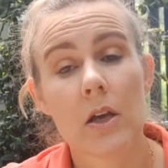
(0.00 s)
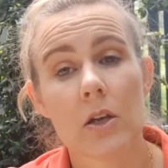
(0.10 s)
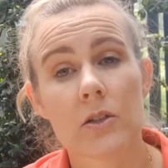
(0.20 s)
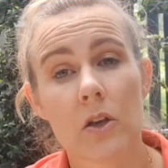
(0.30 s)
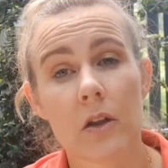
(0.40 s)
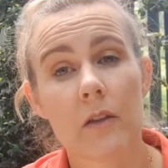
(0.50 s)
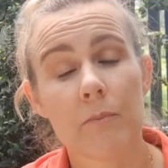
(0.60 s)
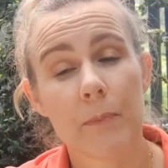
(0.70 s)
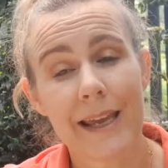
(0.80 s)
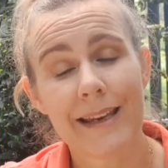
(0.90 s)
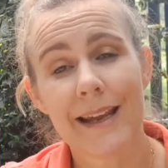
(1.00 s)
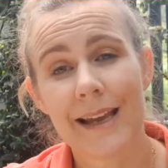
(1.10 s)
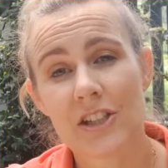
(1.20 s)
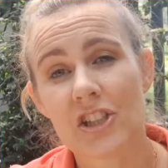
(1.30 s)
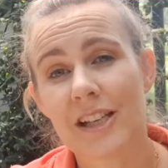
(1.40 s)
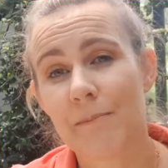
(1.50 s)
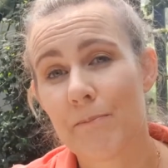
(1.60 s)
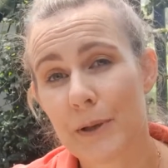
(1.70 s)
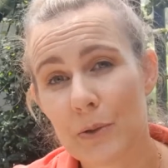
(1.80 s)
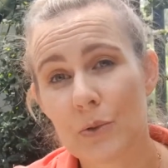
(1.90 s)
so that the pet actually
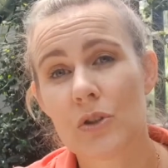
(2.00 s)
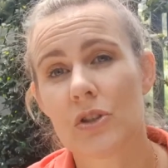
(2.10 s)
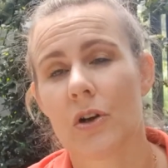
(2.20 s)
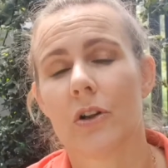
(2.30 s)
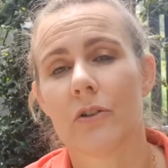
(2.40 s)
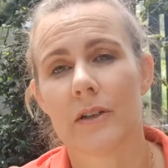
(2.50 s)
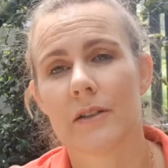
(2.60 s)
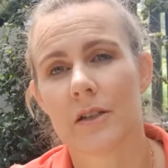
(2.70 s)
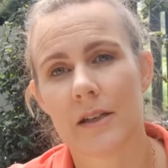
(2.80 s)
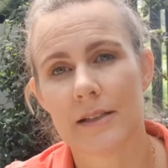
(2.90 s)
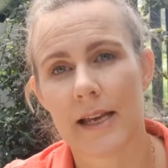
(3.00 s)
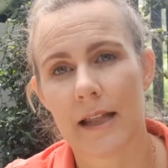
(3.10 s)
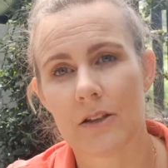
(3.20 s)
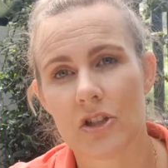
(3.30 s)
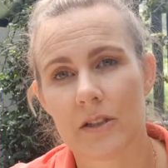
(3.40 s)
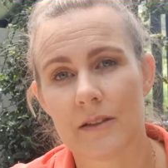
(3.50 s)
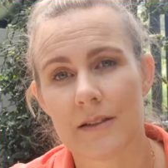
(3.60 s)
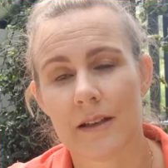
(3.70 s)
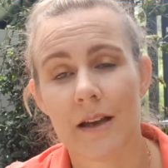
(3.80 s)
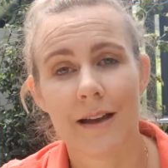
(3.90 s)
builds tolerance to these allergens.